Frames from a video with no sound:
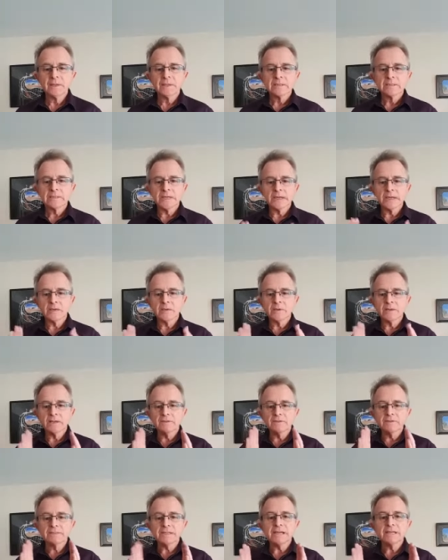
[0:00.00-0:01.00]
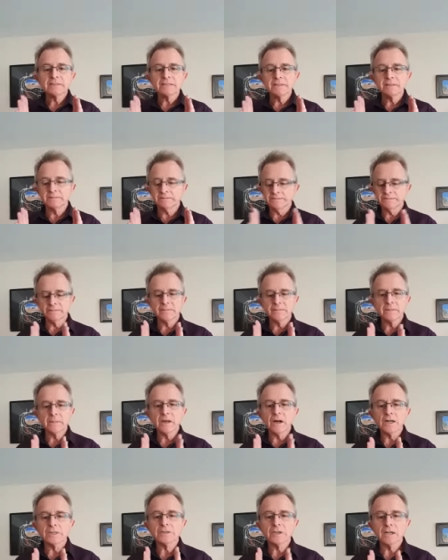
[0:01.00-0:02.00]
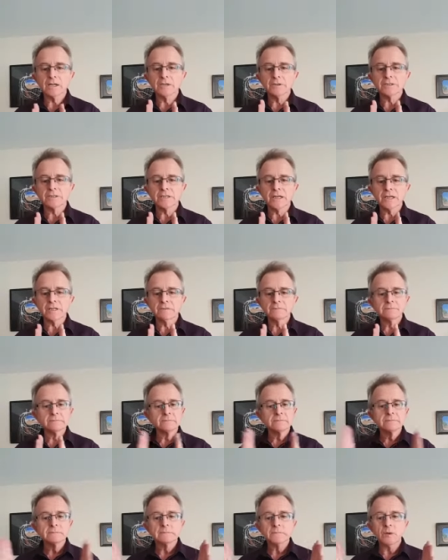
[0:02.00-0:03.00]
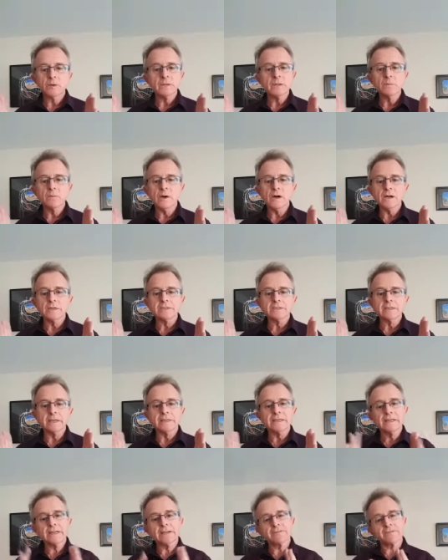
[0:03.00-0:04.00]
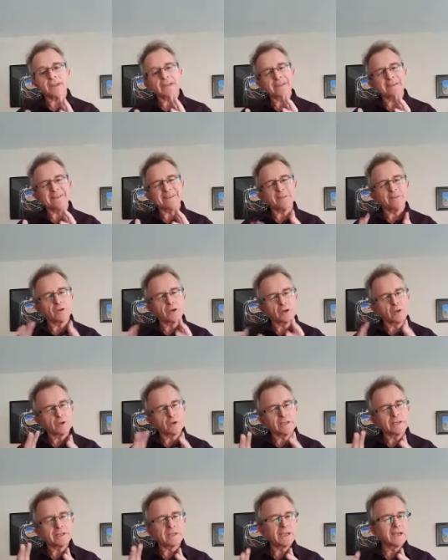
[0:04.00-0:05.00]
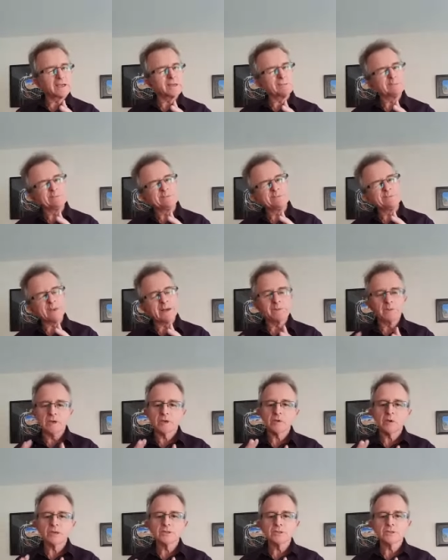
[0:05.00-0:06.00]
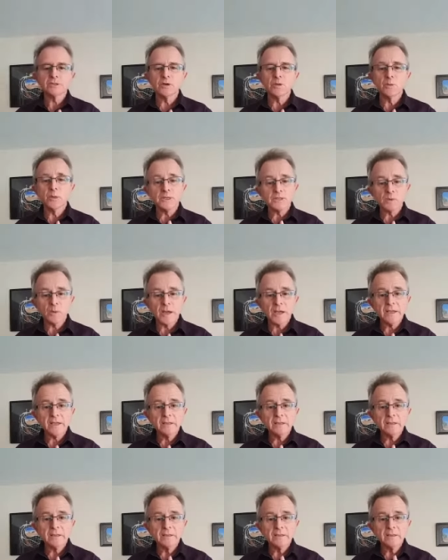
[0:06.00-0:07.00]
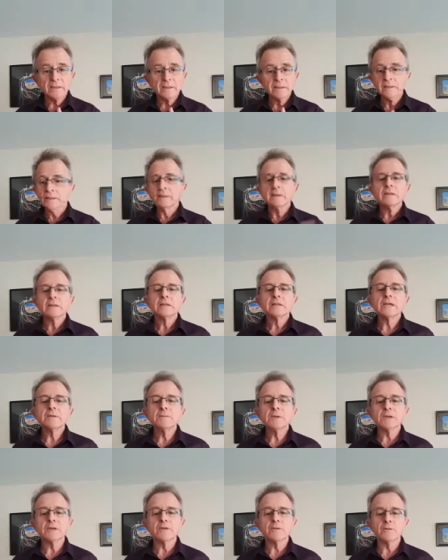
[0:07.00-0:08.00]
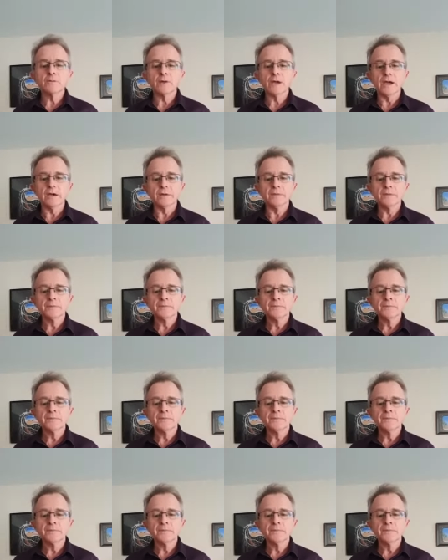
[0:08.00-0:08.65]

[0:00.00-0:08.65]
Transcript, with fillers: So if it doesn't, the eyes are closed set or they're wide set. If they, you've got to look at it and go, mm, I'm not quite sure which way, they're middle of the road.